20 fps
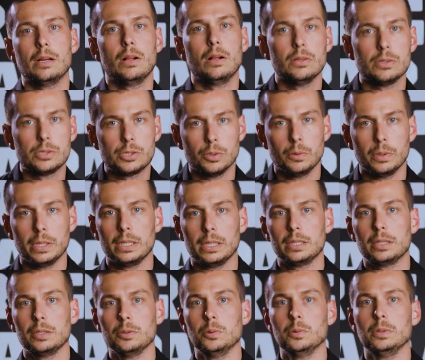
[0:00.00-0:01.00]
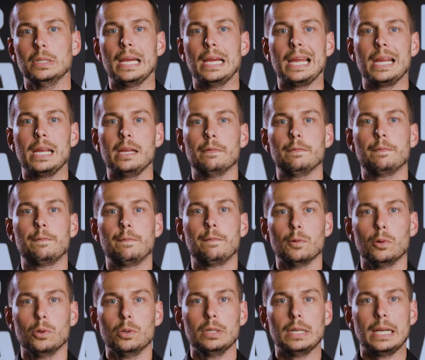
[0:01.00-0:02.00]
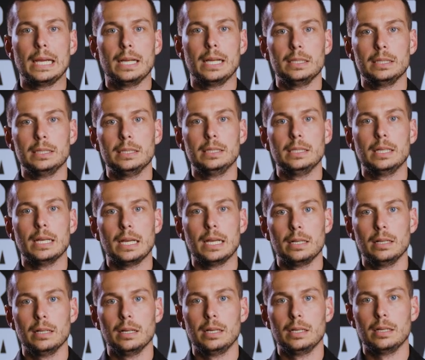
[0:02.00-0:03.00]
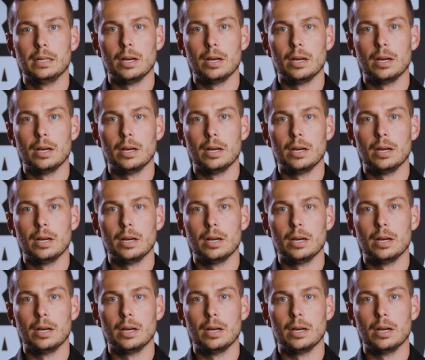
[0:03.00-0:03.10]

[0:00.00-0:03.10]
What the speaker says: also include a full LED headlight